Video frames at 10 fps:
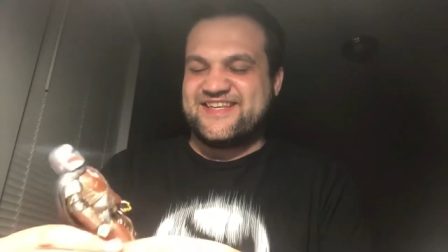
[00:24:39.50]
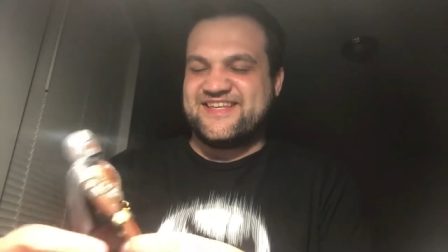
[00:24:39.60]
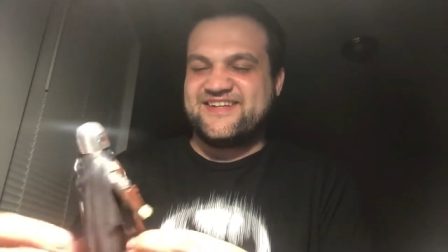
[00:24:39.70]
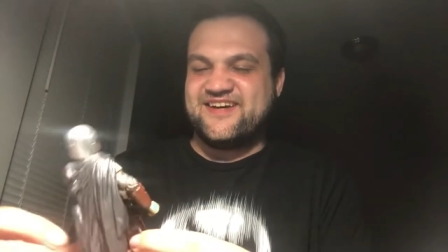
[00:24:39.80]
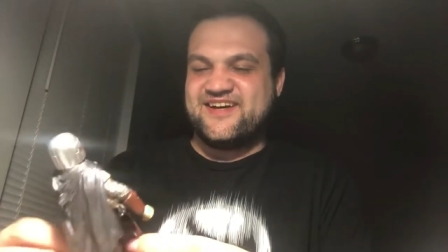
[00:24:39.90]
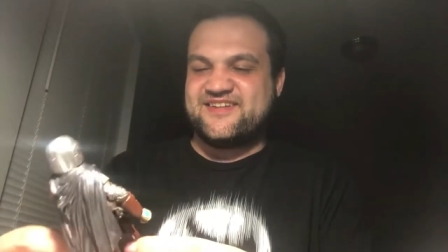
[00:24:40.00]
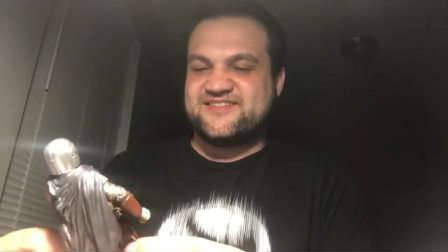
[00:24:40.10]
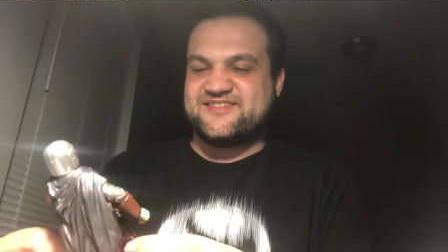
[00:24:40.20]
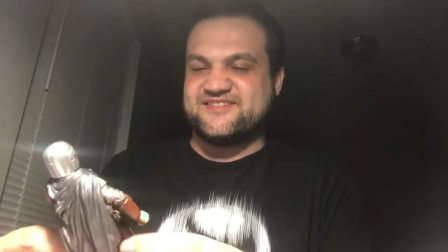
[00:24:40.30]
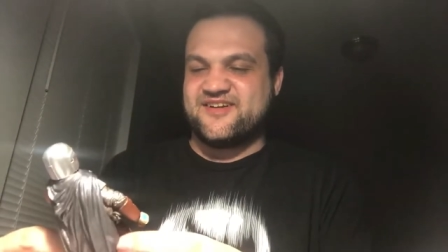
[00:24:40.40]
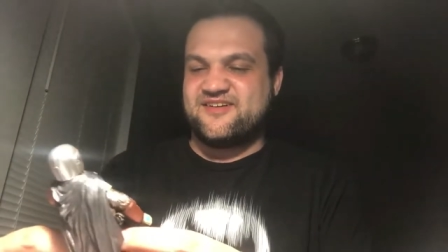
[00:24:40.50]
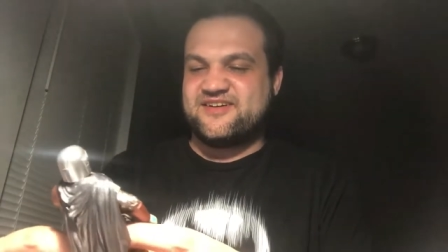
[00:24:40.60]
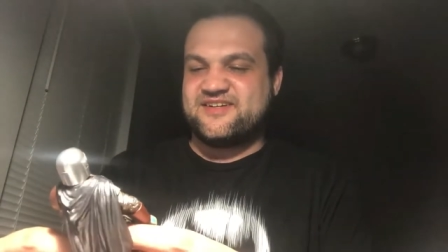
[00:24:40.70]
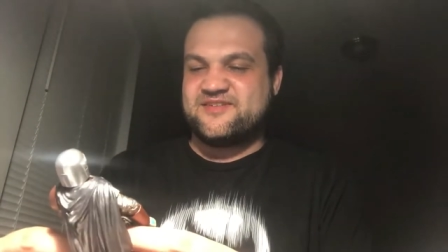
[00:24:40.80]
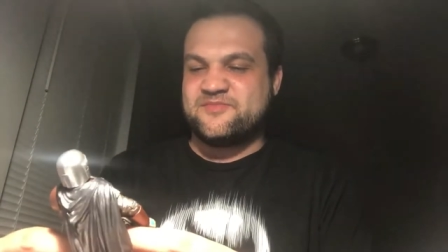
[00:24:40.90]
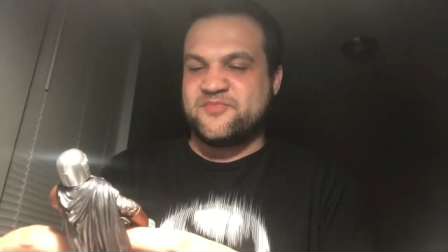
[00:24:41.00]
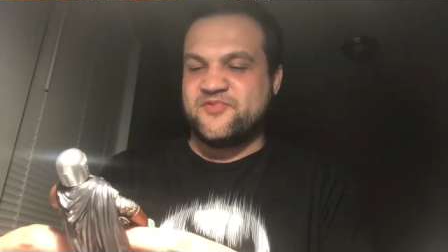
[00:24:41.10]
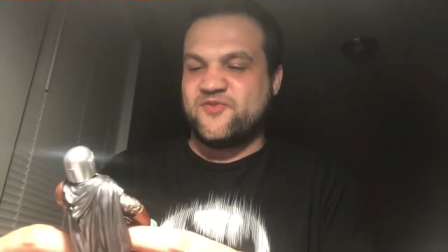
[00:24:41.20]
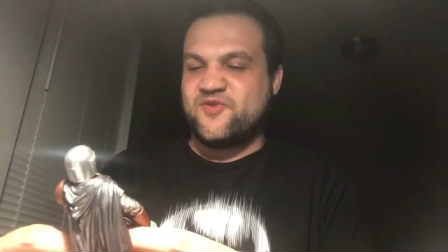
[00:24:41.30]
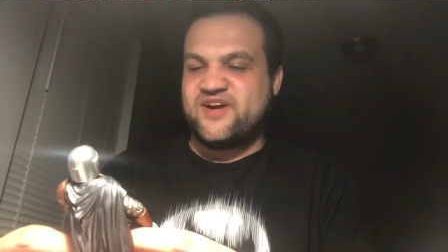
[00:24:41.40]
he got to Target
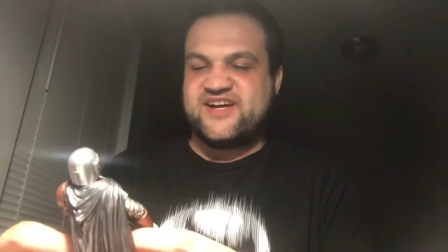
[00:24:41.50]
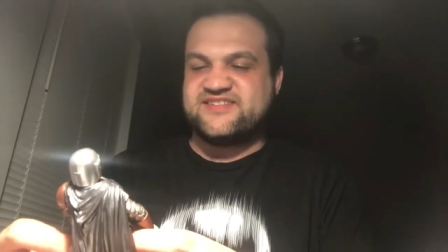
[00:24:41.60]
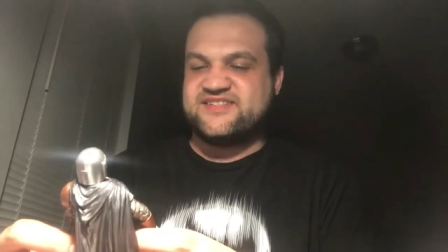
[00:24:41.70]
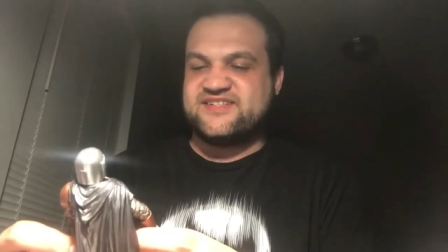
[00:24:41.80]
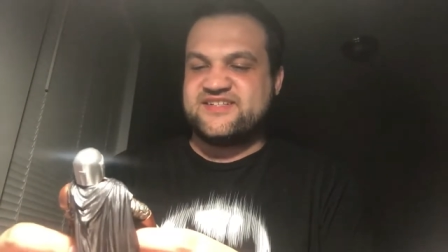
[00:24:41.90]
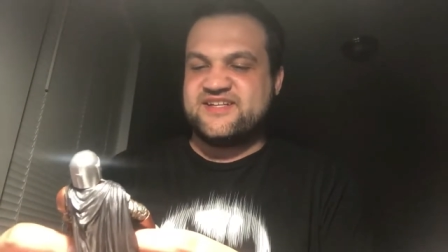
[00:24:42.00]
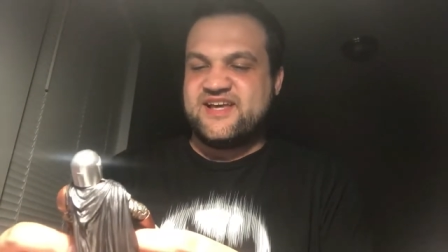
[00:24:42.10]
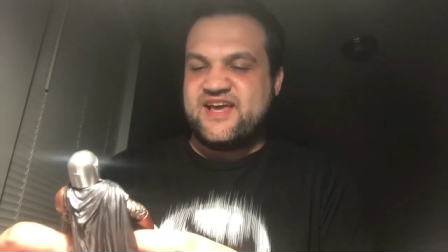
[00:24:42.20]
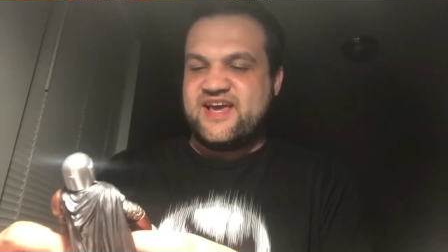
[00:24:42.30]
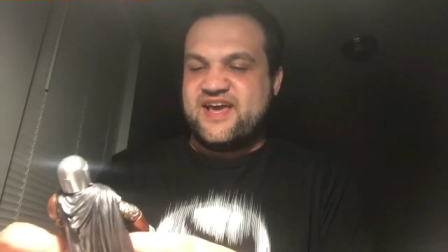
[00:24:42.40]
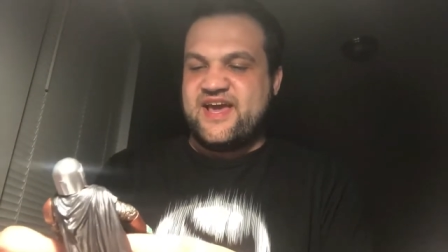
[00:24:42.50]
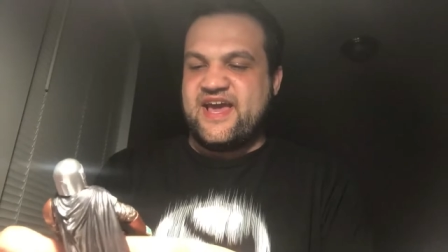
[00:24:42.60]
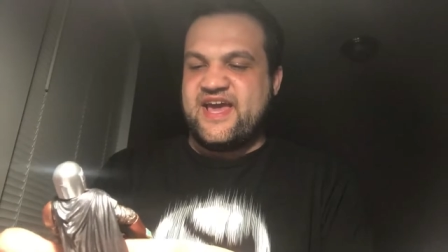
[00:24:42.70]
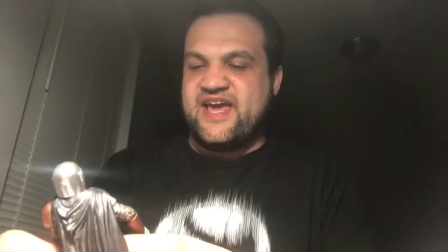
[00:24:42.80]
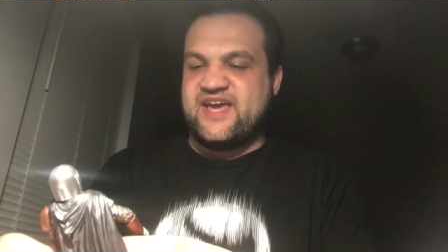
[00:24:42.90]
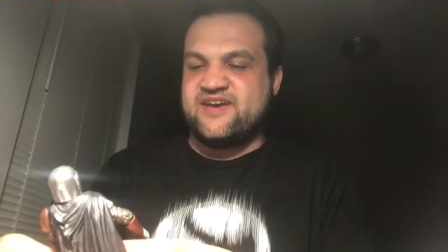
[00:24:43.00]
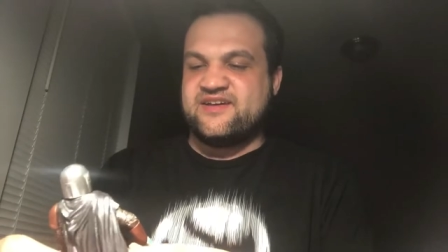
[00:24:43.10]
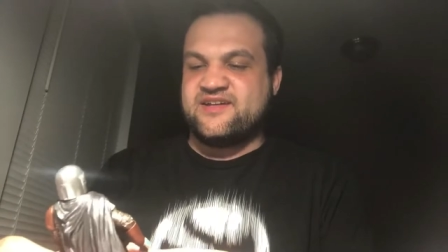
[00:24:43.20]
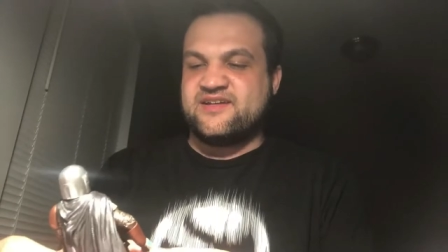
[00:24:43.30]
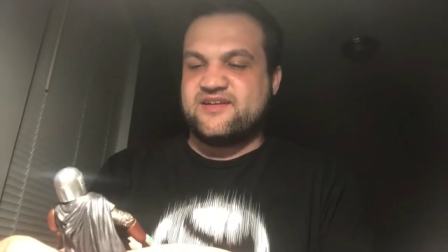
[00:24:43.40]
before I did,
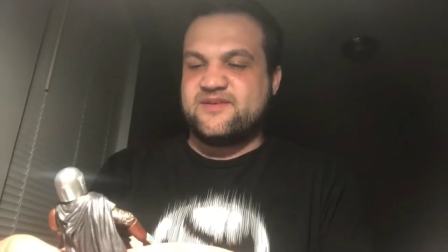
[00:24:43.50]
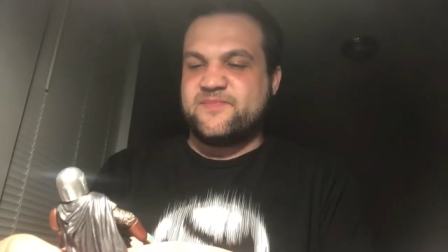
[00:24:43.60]
and